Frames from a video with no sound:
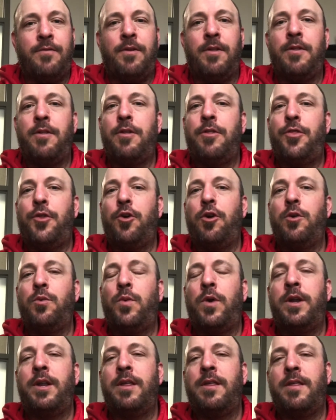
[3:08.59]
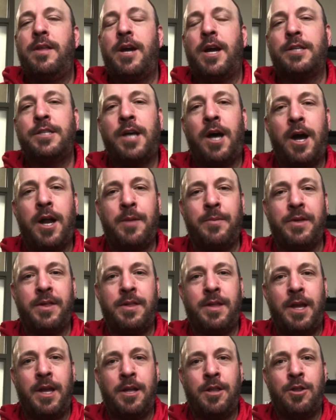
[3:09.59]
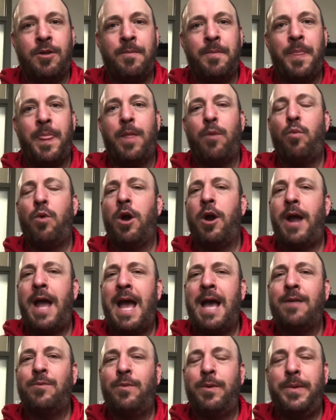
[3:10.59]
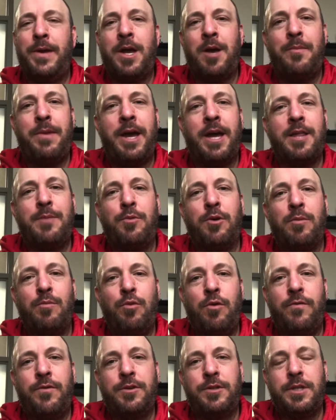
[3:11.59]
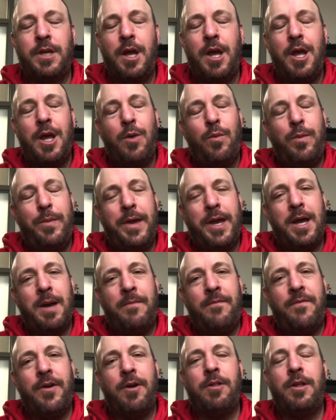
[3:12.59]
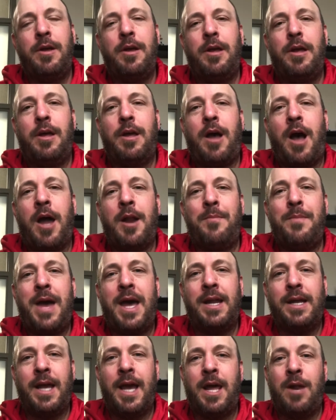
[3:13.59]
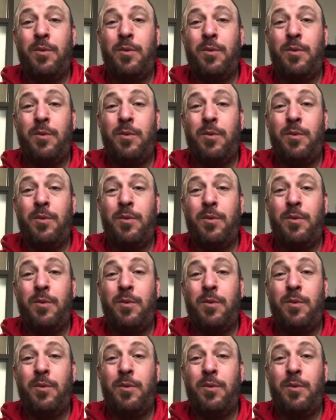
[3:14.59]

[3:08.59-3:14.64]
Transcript: And the third one is the autonomous stage, where as we become expert movers, we become fairly automatic at it.